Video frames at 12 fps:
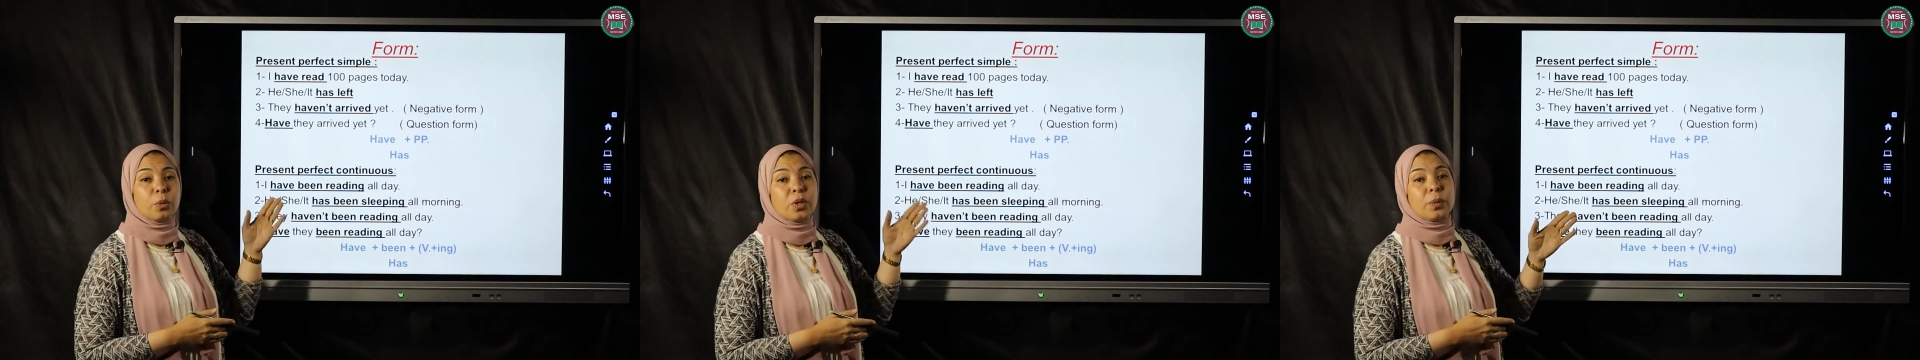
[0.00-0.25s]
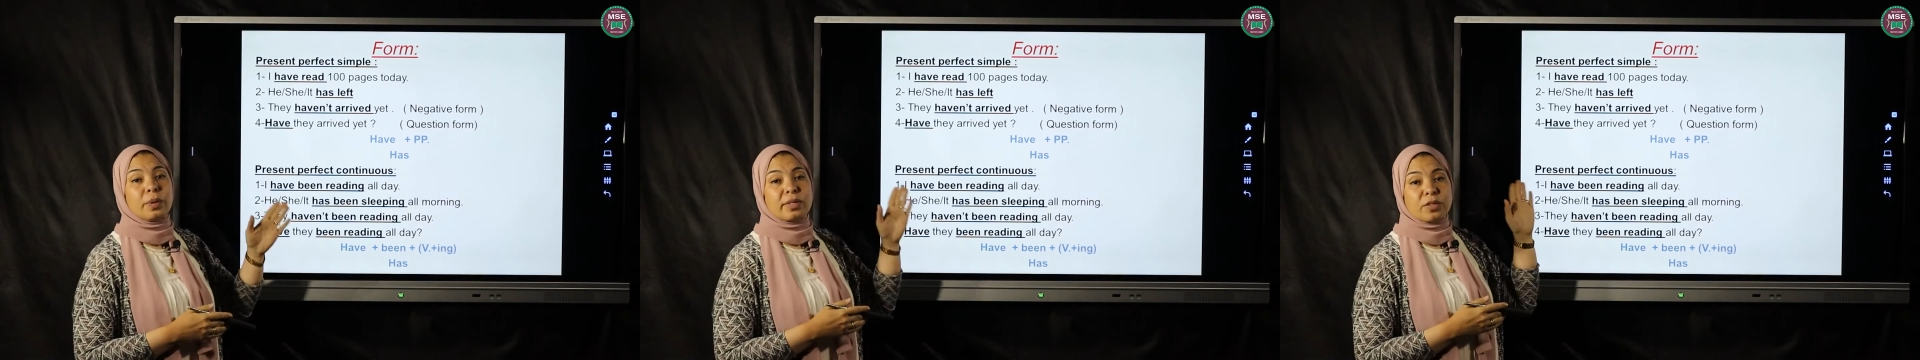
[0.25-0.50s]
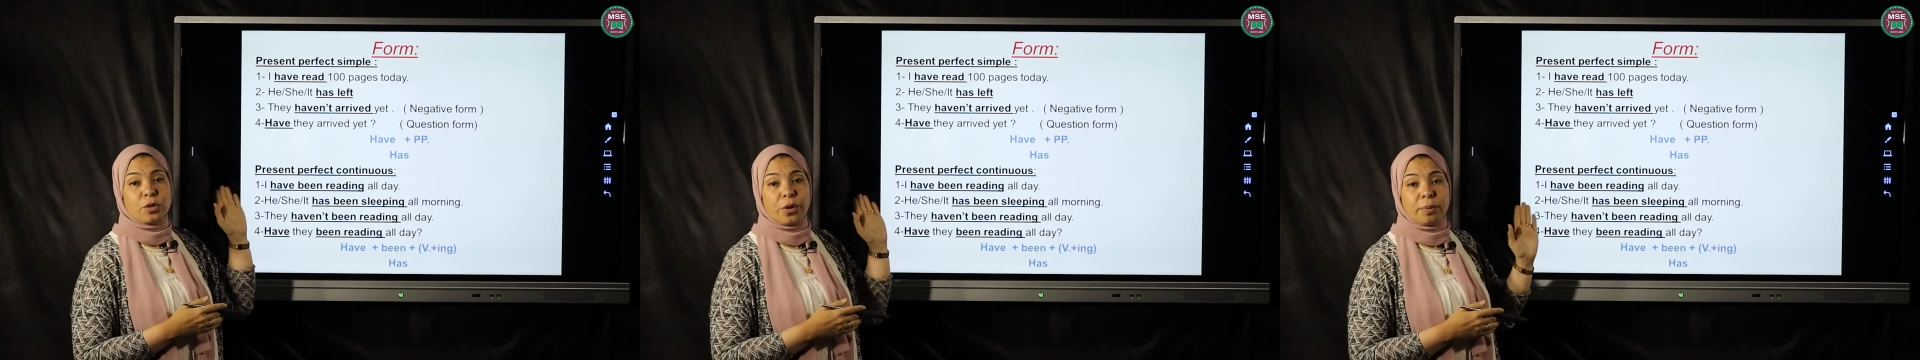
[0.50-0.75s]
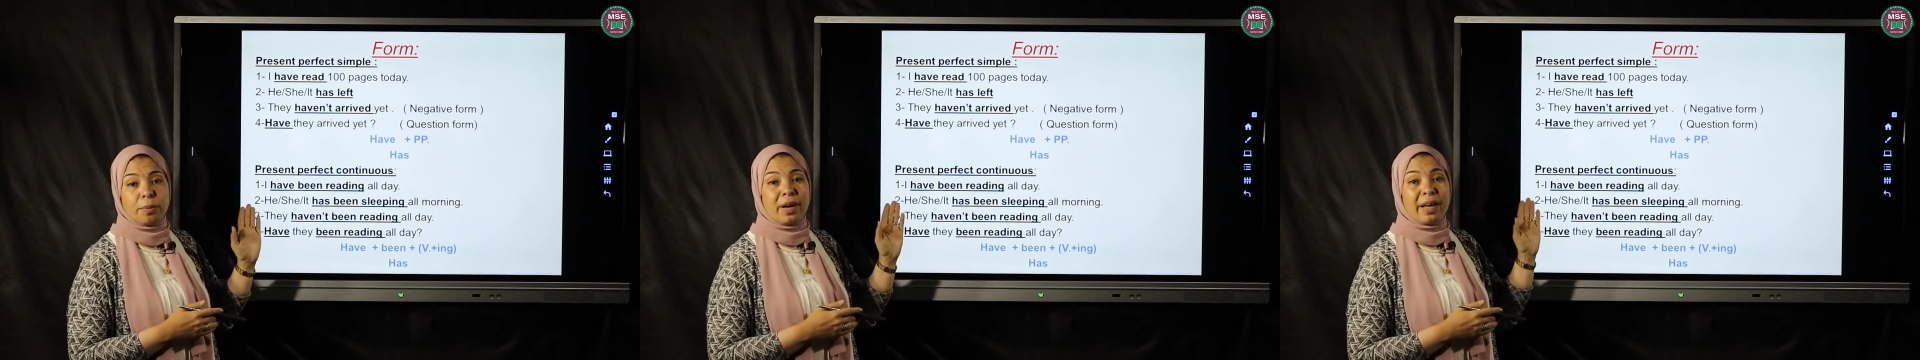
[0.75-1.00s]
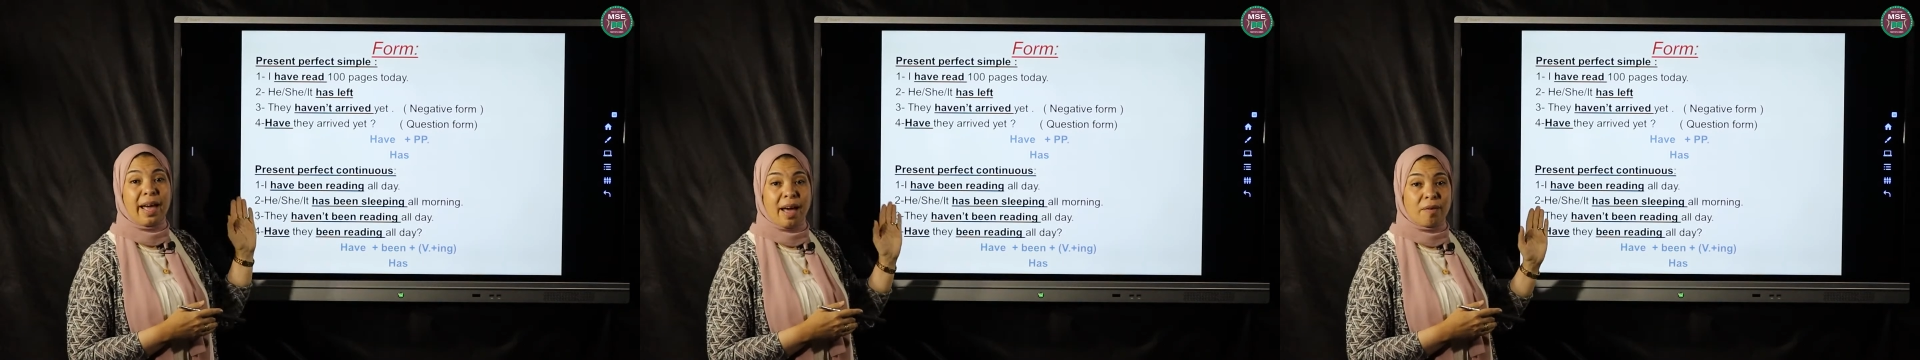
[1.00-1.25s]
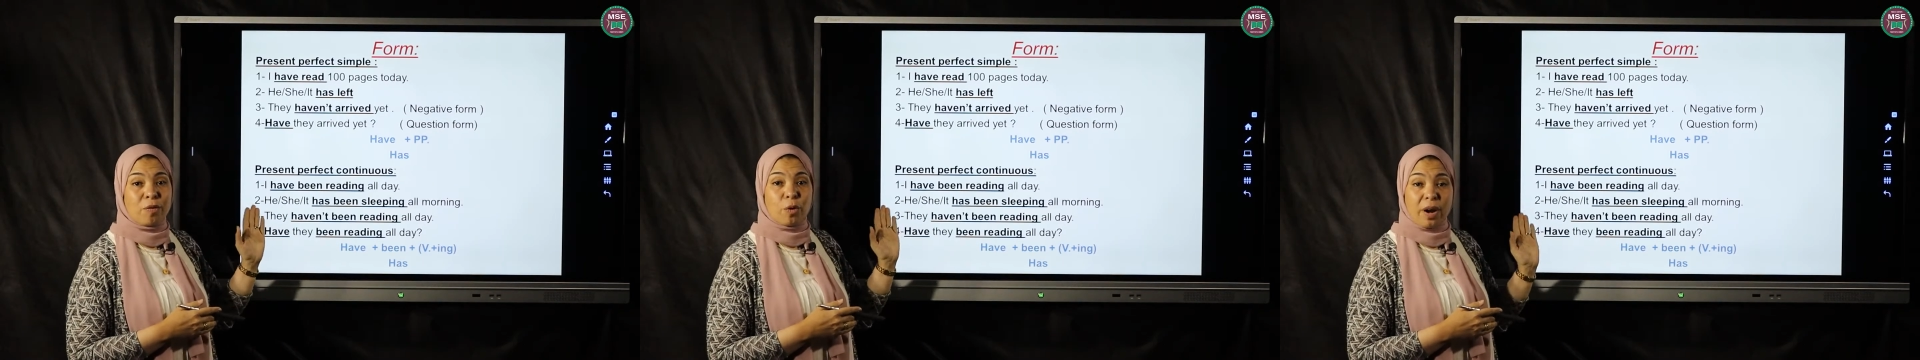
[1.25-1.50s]
we will start by
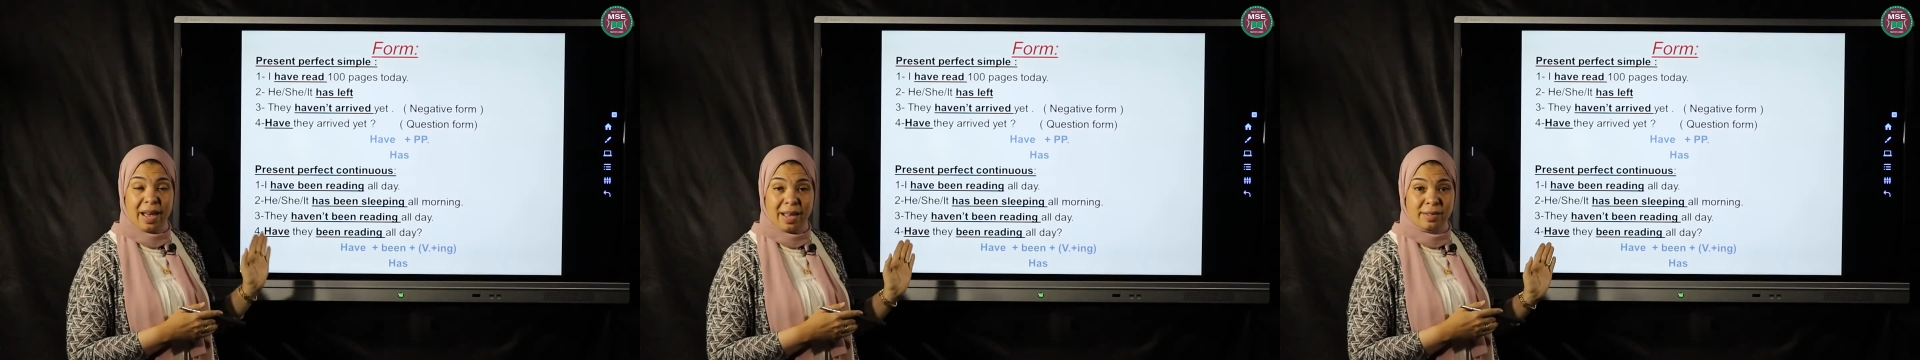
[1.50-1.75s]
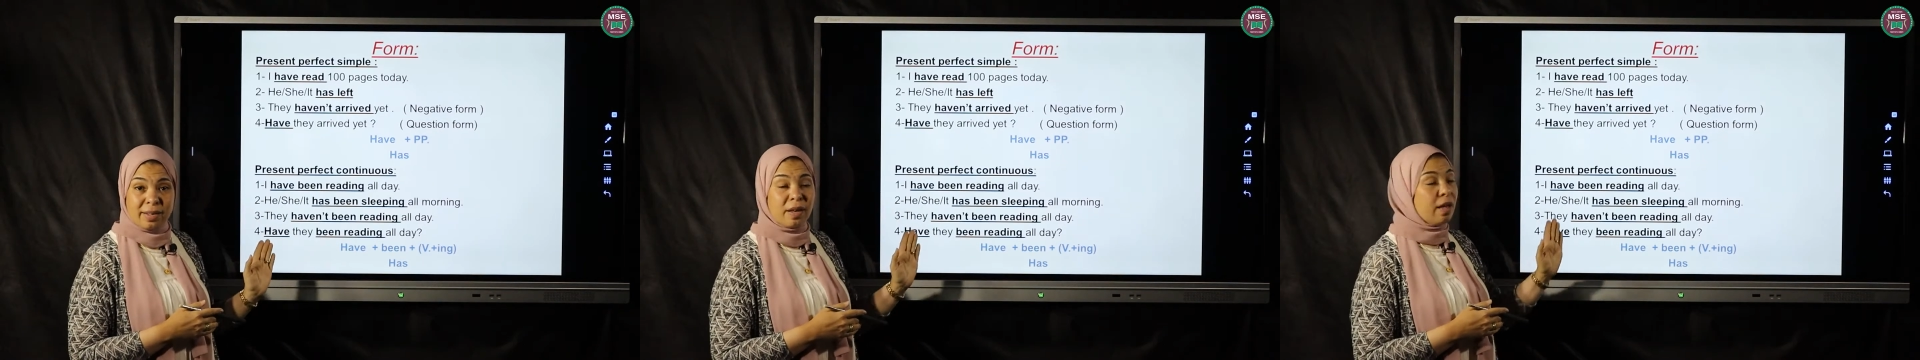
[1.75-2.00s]
have or has,